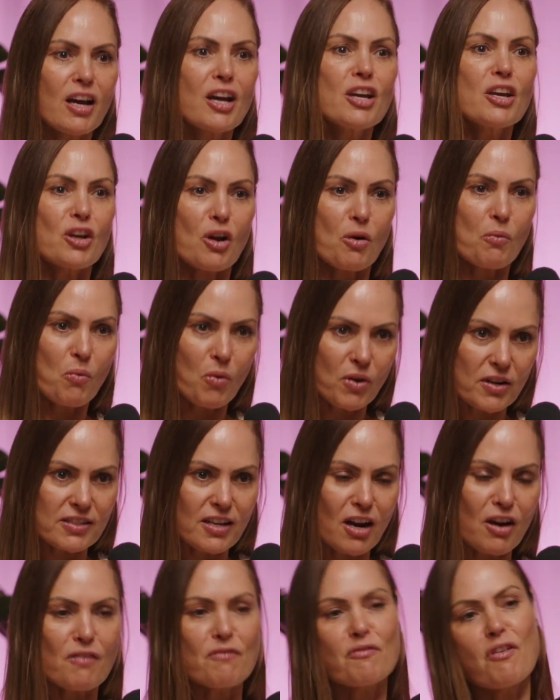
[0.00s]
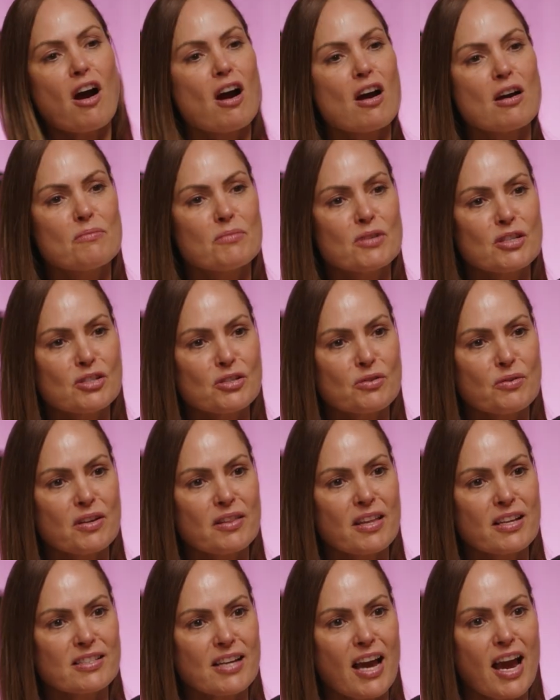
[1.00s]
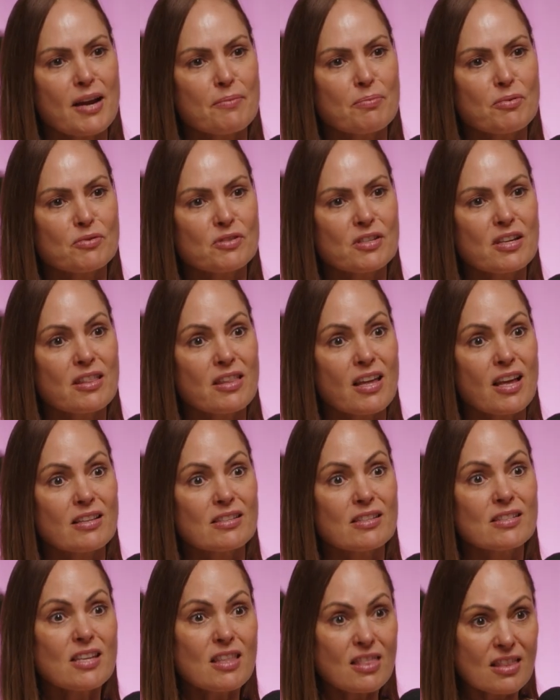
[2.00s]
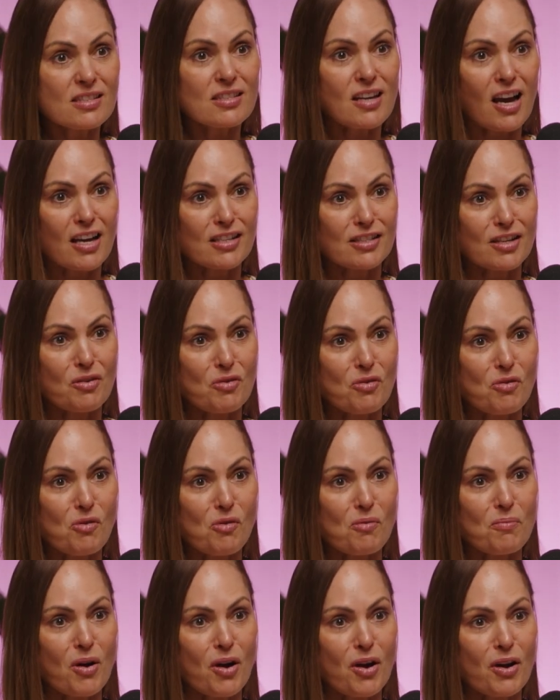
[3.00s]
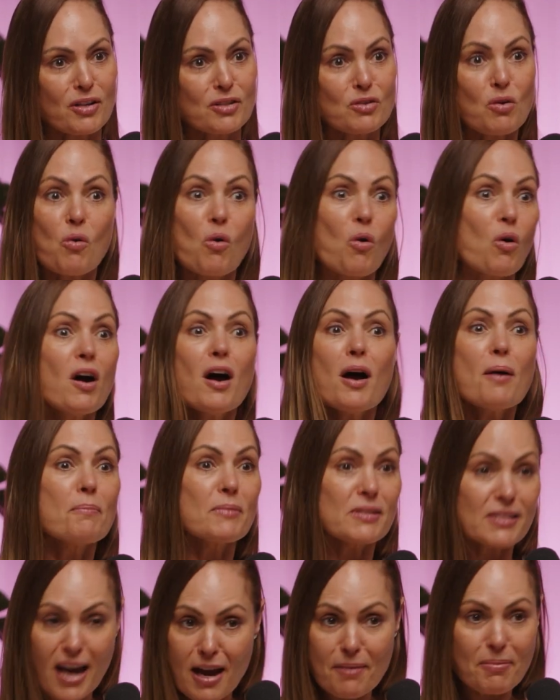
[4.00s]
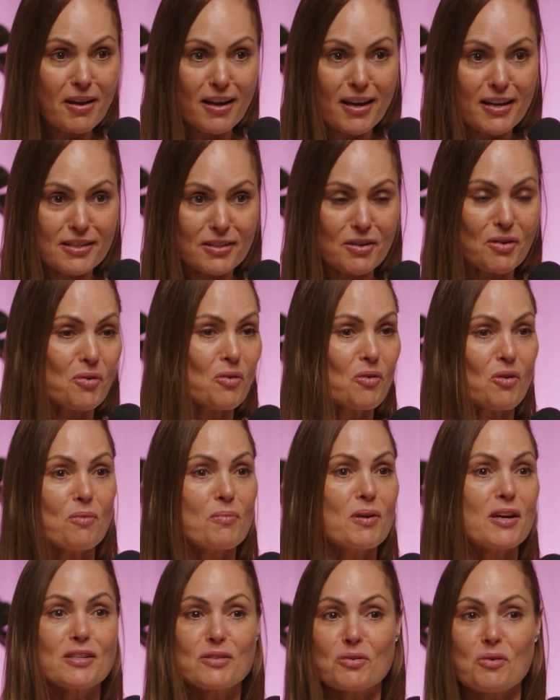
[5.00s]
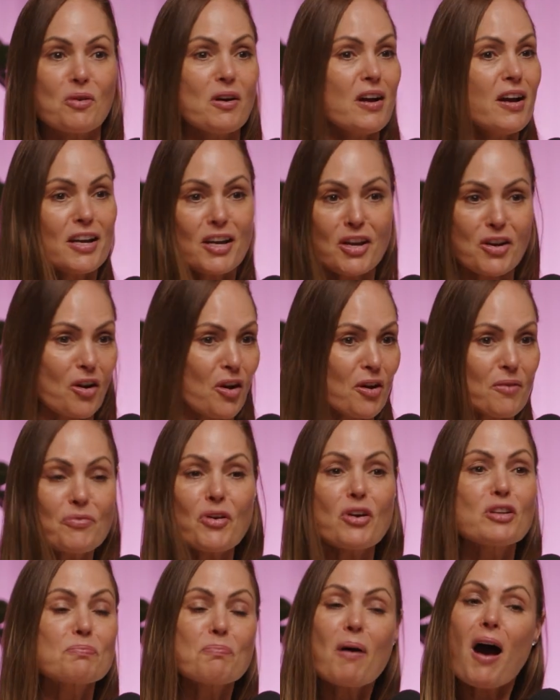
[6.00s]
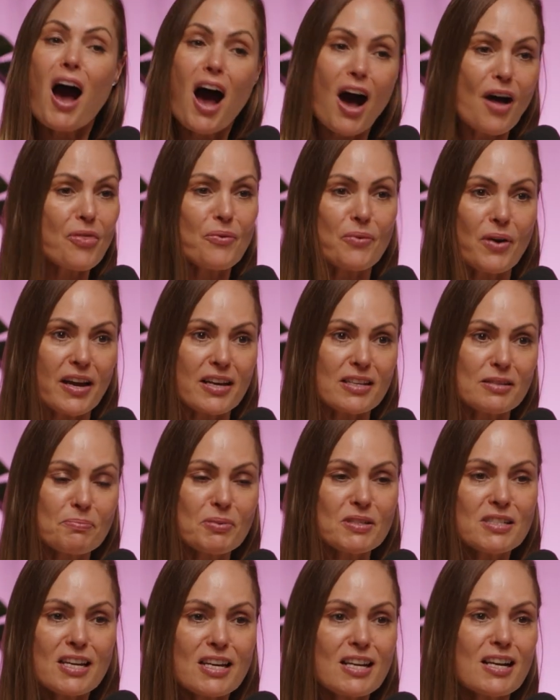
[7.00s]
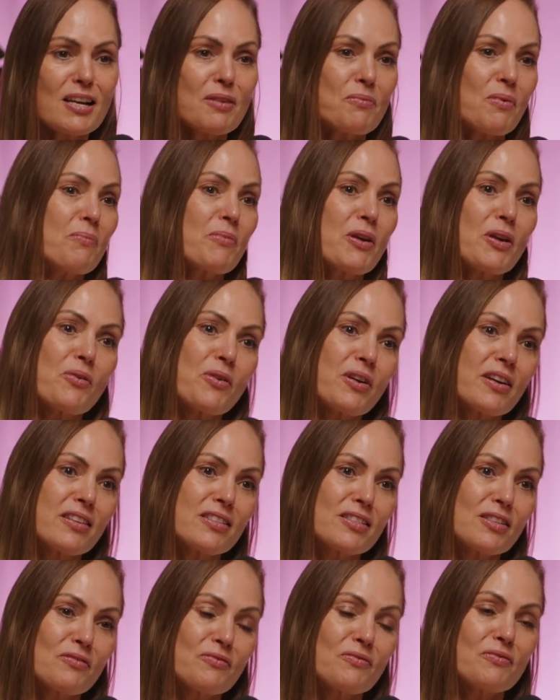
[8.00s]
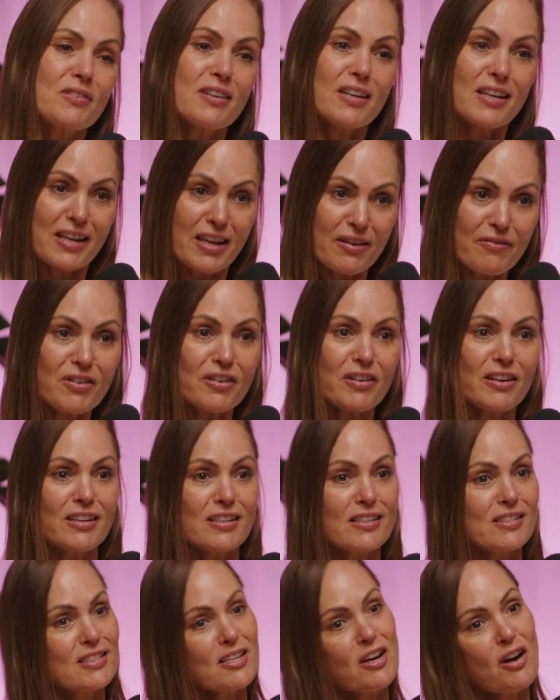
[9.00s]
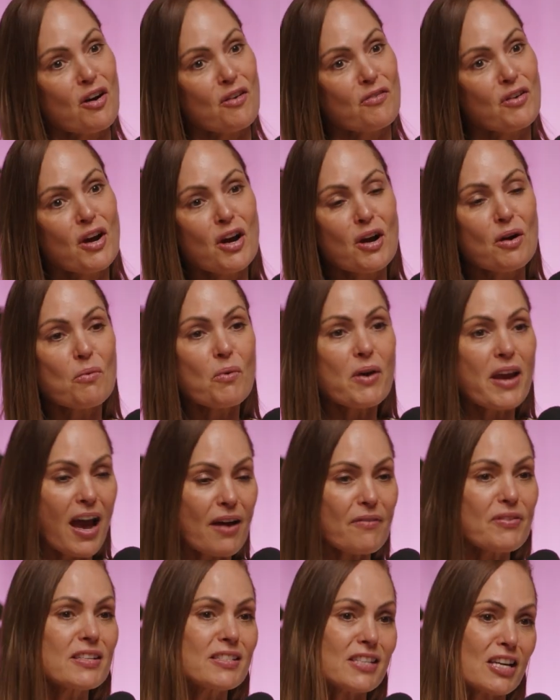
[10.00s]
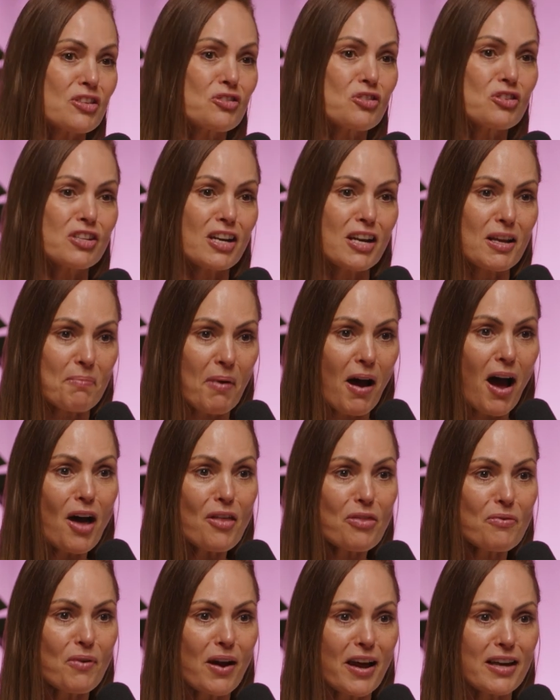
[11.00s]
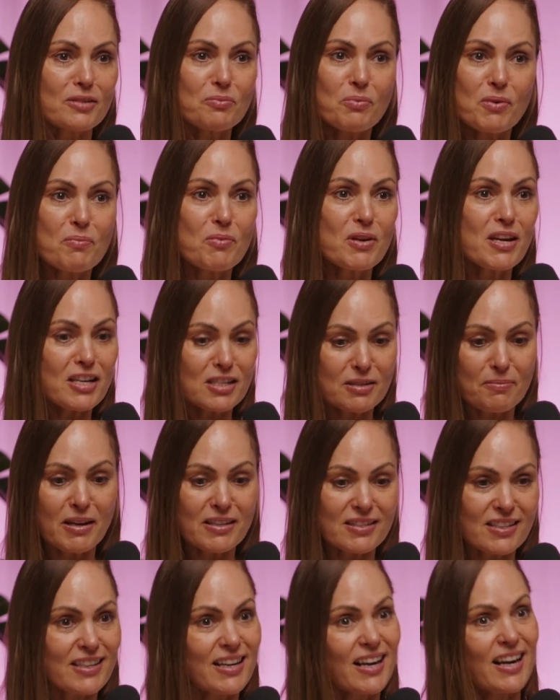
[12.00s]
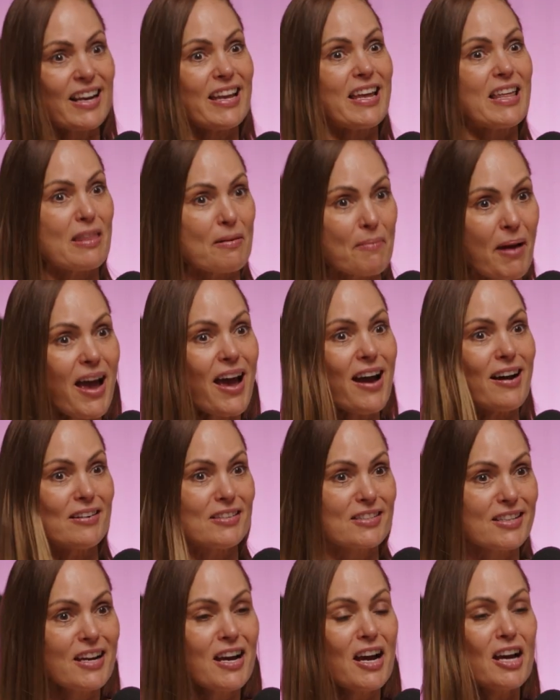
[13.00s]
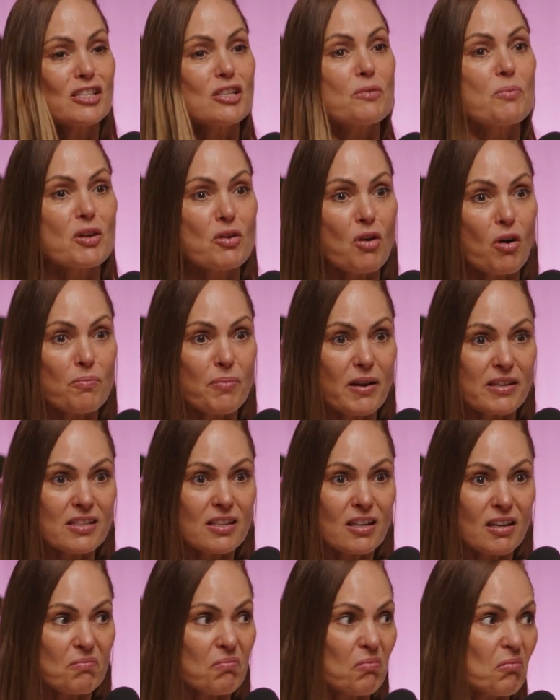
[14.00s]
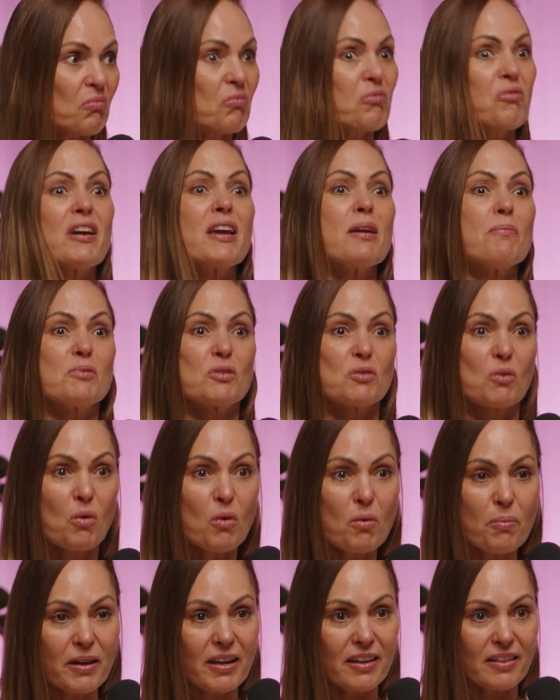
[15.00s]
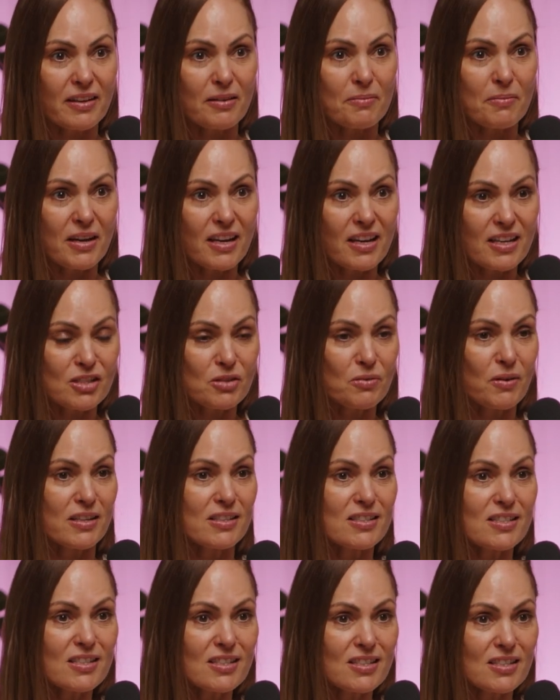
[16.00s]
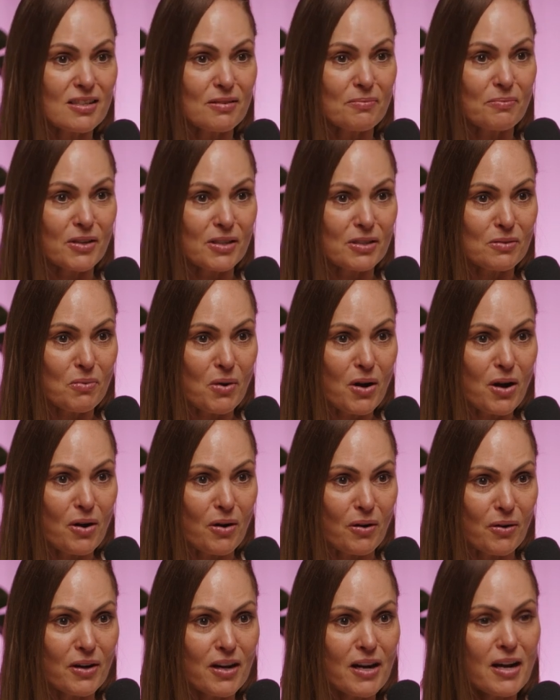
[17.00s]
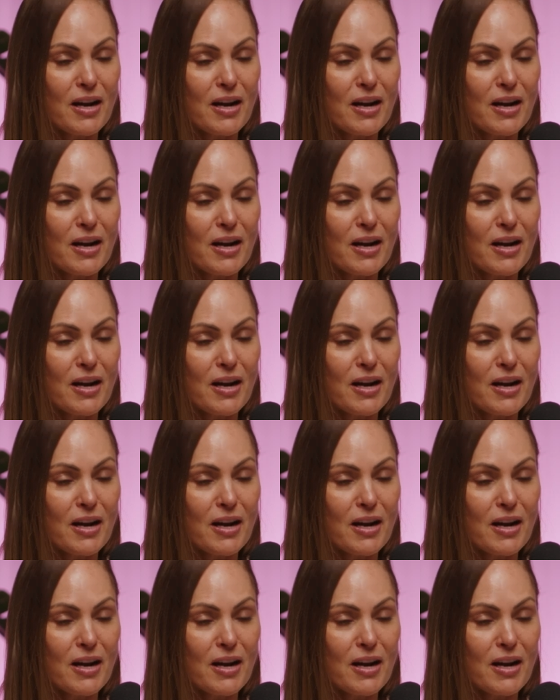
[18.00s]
What is our environment doing that's able to then synthesize our hormones or metabolize our hormones, or, those pathways, particularly when we look at sort of liver in itself, we have these estrogenic pathways. We need to basically clear them out so we're not basically reabsorbing them into our system as well.